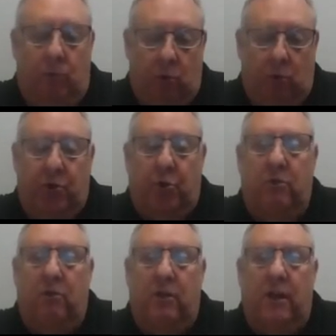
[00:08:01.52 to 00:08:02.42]
real short
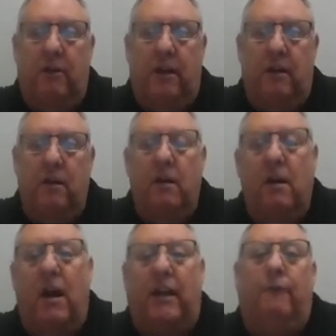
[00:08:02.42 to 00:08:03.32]
little area,
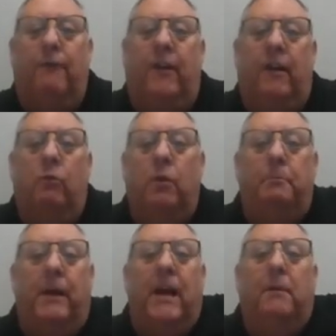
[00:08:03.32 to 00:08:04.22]
I can figure out what
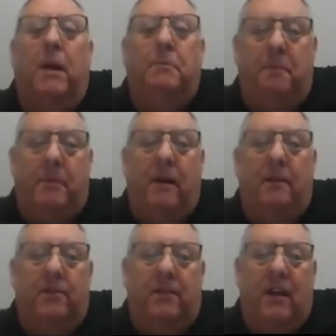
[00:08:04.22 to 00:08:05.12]
band might be
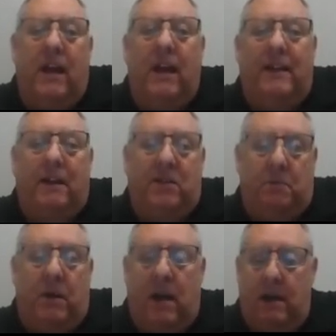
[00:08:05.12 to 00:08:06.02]
best at that
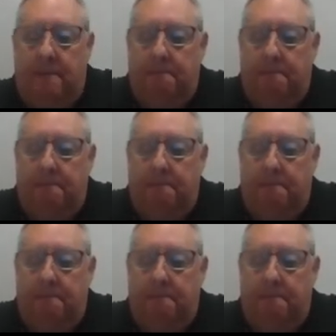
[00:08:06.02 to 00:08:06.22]
spot.